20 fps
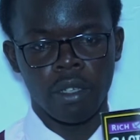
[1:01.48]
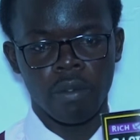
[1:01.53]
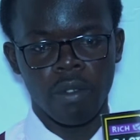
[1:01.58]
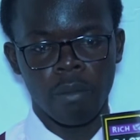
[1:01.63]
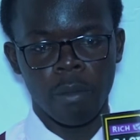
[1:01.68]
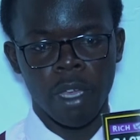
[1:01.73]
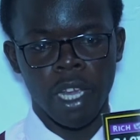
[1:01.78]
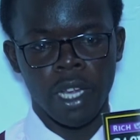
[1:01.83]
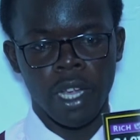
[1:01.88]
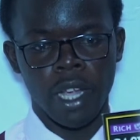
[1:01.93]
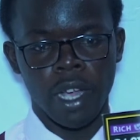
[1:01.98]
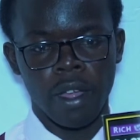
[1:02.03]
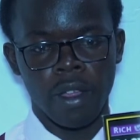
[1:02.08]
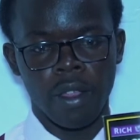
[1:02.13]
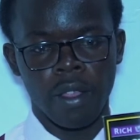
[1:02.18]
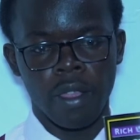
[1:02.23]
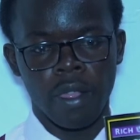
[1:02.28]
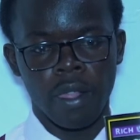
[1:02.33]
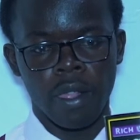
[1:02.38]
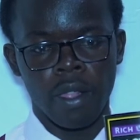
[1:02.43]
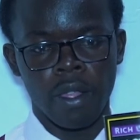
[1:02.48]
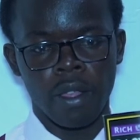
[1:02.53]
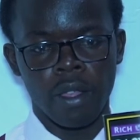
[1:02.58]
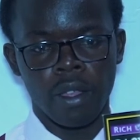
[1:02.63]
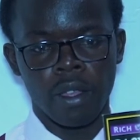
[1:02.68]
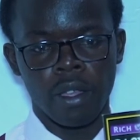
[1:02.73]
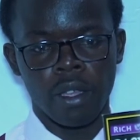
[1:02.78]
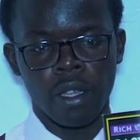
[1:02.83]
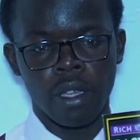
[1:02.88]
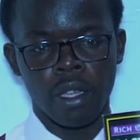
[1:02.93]
of America,
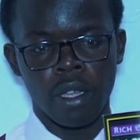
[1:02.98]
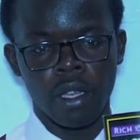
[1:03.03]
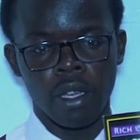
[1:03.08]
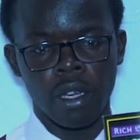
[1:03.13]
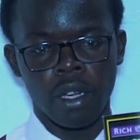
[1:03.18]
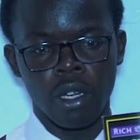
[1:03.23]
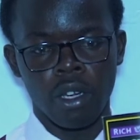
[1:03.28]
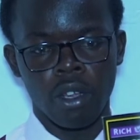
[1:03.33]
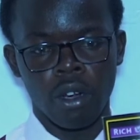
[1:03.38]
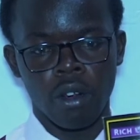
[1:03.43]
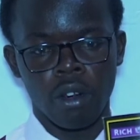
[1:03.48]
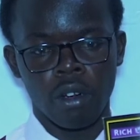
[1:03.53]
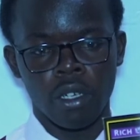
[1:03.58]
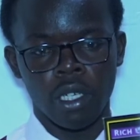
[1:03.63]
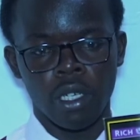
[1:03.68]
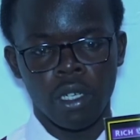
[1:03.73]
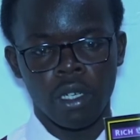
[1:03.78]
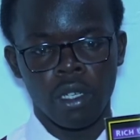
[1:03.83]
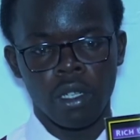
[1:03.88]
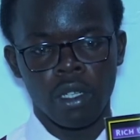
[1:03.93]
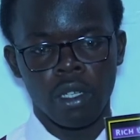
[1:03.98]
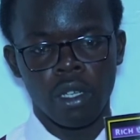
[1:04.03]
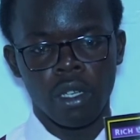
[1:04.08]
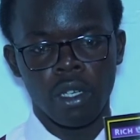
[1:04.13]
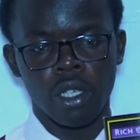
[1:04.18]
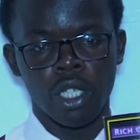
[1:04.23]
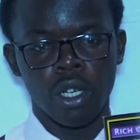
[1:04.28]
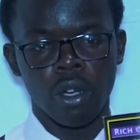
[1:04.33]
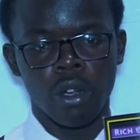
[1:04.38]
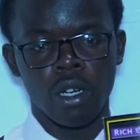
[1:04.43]
Donald
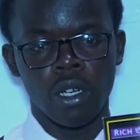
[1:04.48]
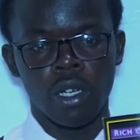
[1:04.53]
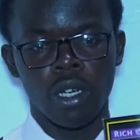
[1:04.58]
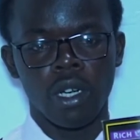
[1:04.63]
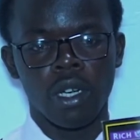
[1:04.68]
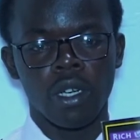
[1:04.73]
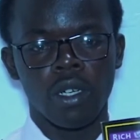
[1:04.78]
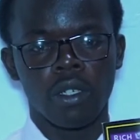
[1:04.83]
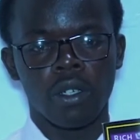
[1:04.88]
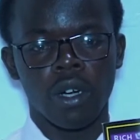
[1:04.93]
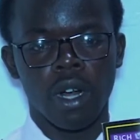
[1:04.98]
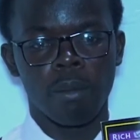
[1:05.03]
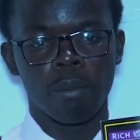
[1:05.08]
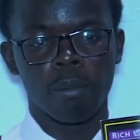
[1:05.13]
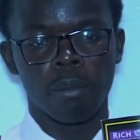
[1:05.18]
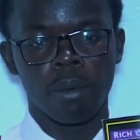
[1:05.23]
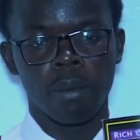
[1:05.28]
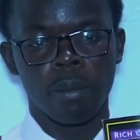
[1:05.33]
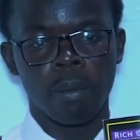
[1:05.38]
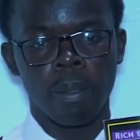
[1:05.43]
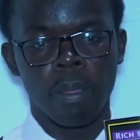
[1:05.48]
John Trump.